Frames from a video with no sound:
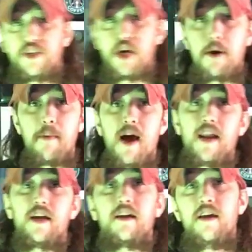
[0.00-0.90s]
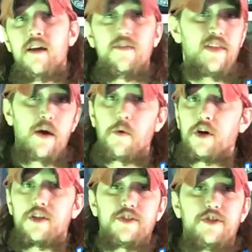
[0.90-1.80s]
harmonic. That
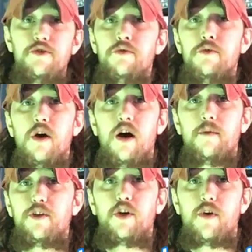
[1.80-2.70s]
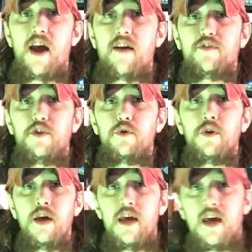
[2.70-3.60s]
works too. You don't have
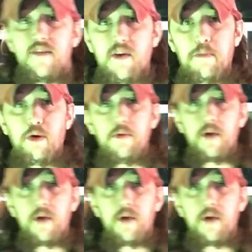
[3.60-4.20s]
to. If I put